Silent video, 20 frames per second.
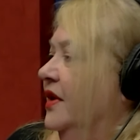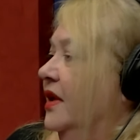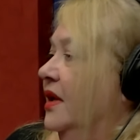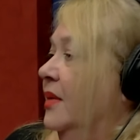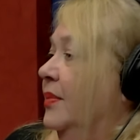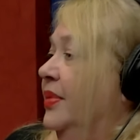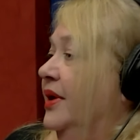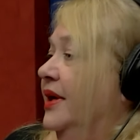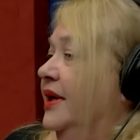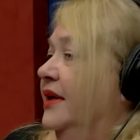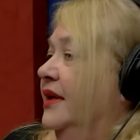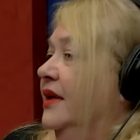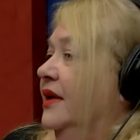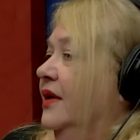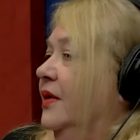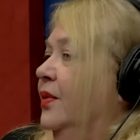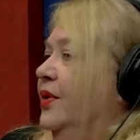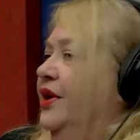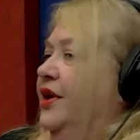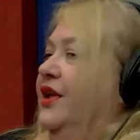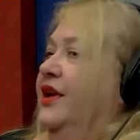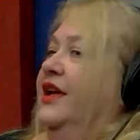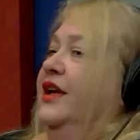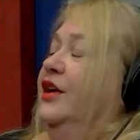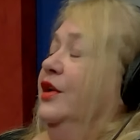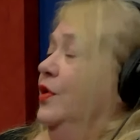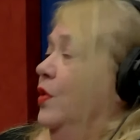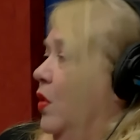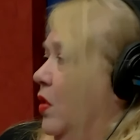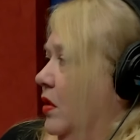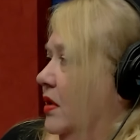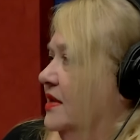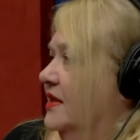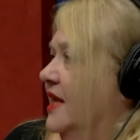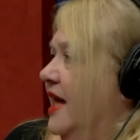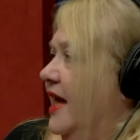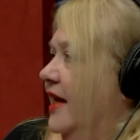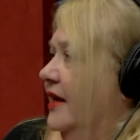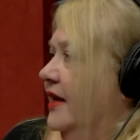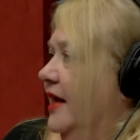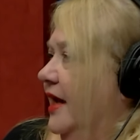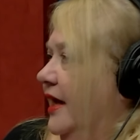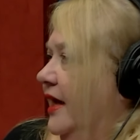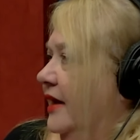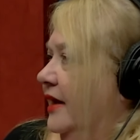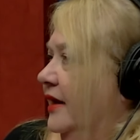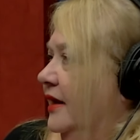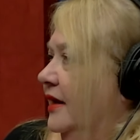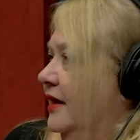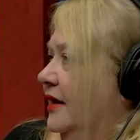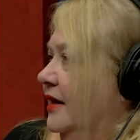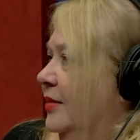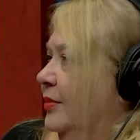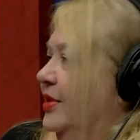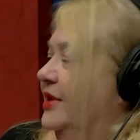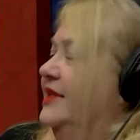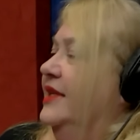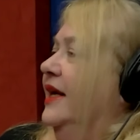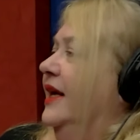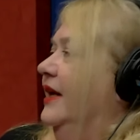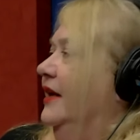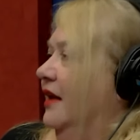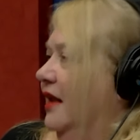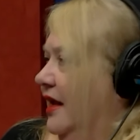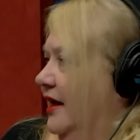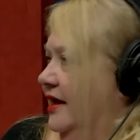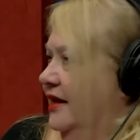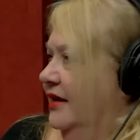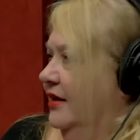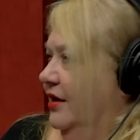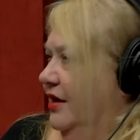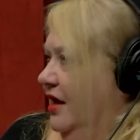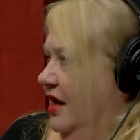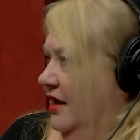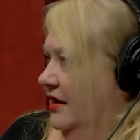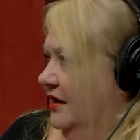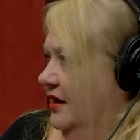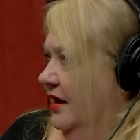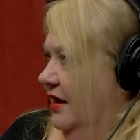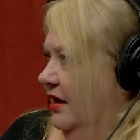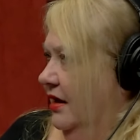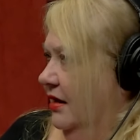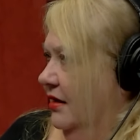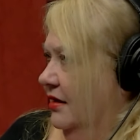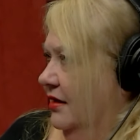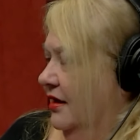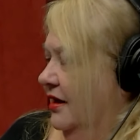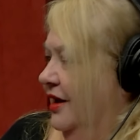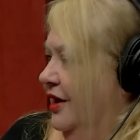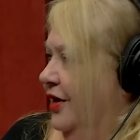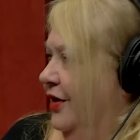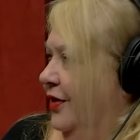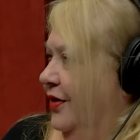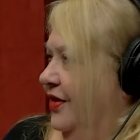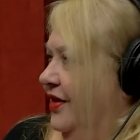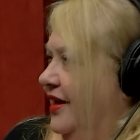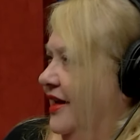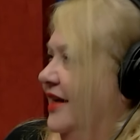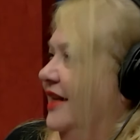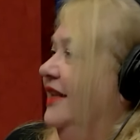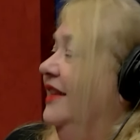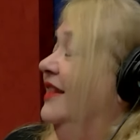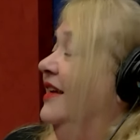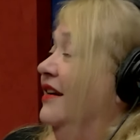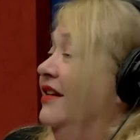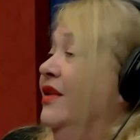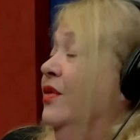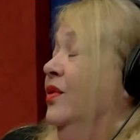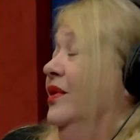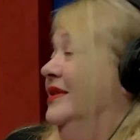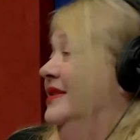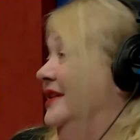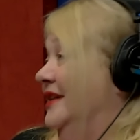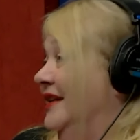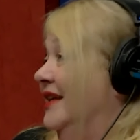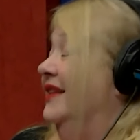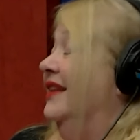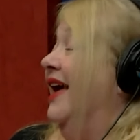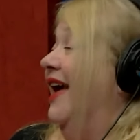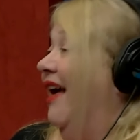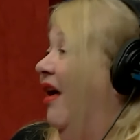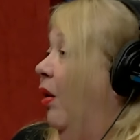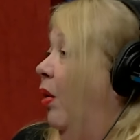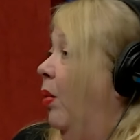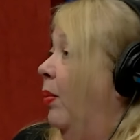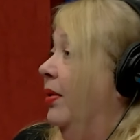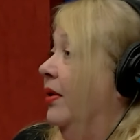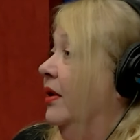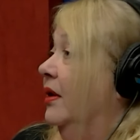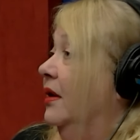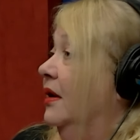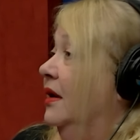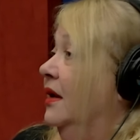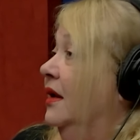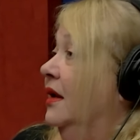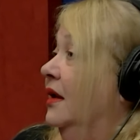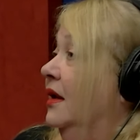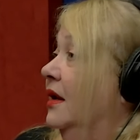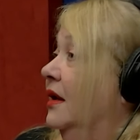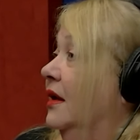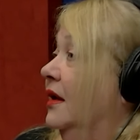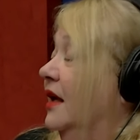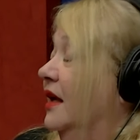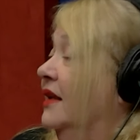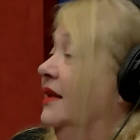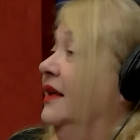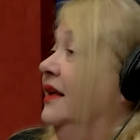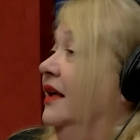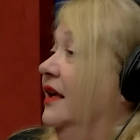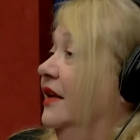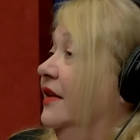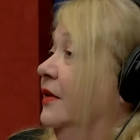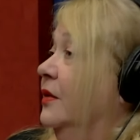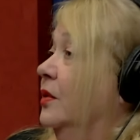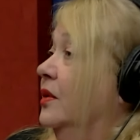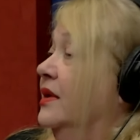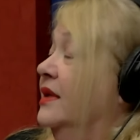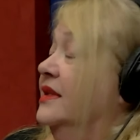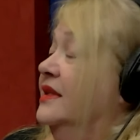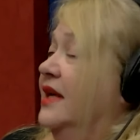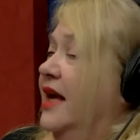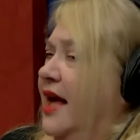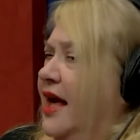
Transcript: But what are you going to ignore Zack and Addie? Pretend like they're not there? You know, right. they need, they're the ones that need the help, not the other ones.